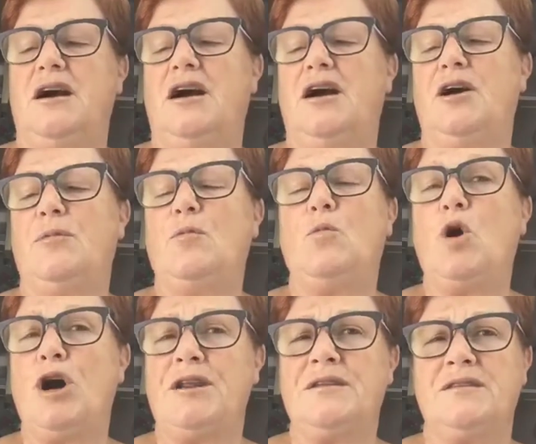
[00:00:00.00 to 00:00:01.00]

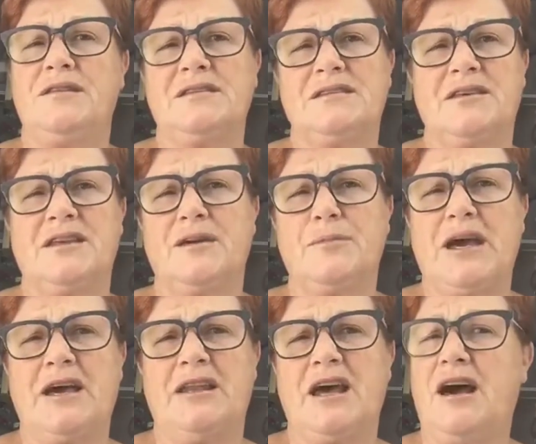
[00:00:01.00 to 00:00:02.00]
wider than this, I think
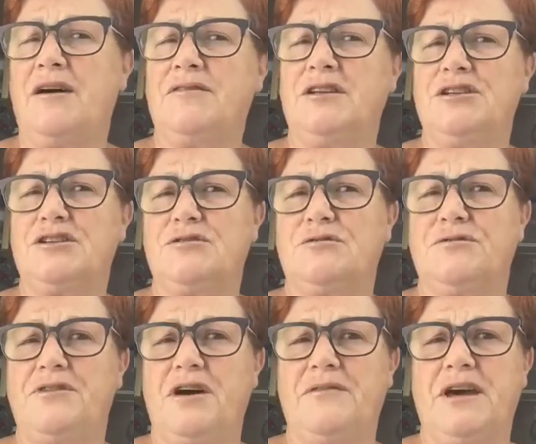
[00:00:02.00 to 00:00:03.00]
about 1/2 inch
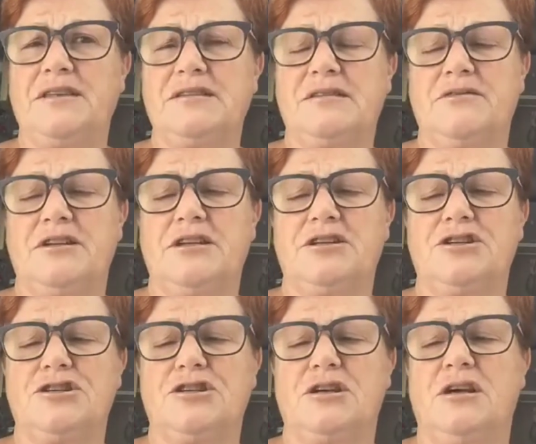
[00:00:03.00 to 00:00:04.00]
to 5/8 of an
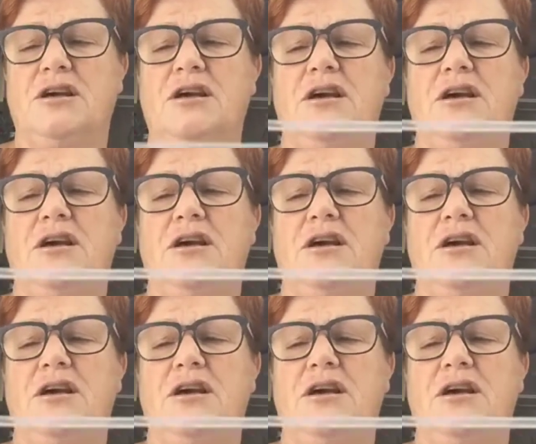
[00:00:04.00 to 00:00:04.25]
inch.